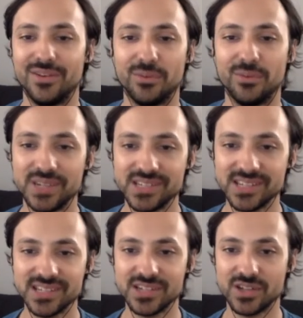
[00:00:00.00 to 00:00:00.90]

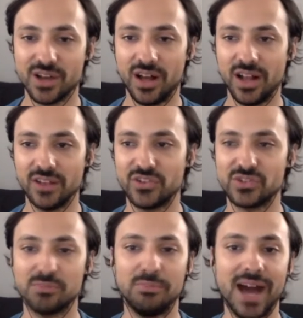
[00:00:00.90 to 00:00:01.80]
business is all
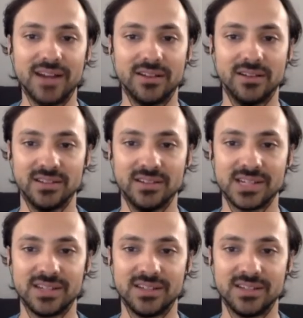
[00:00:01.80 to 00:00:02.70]
just models.
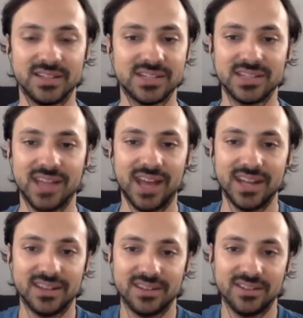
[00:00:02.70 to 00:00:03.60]
It's not
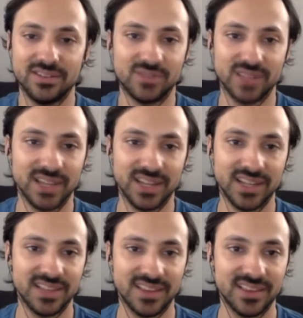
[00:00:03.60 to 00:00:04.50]
really
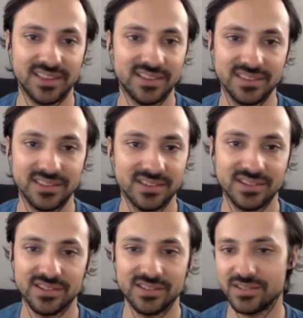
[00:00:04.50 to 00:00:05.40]
anything
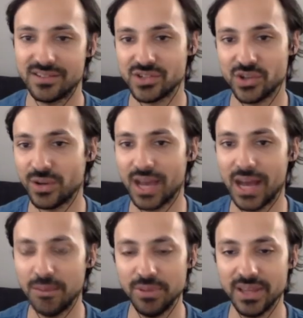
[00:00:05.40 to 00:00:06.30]
so
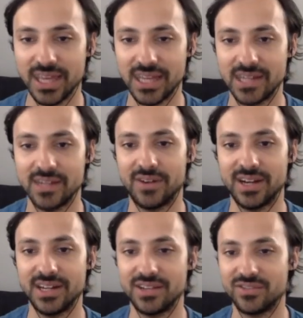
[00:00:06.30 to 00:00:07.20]
complicated,
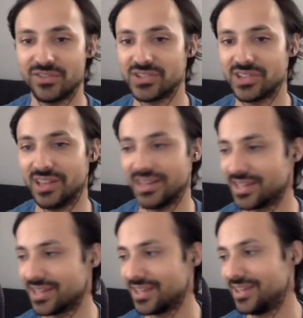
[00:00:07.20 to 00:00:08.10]
right? It's just
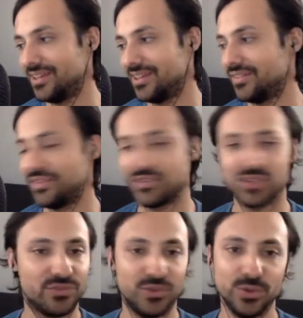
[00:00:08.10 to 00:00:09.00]
like there's a
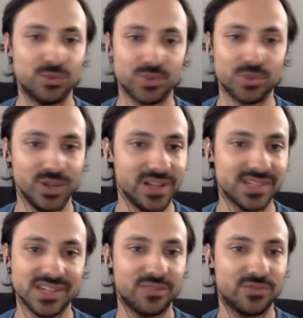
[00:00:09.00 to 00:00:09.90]
few rules
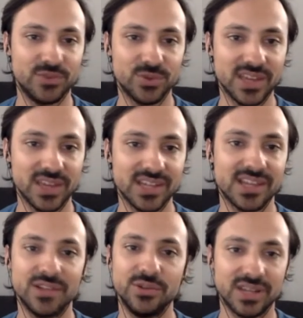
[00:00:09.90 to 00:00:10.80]
and a few things
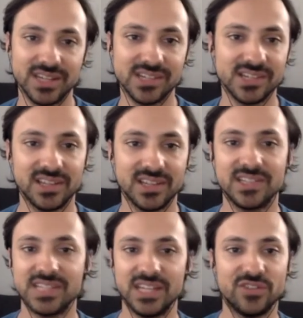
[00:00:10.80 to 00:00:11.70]
that you could easily
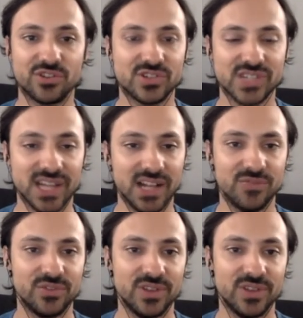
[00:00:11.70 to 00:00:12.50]
teach yourself,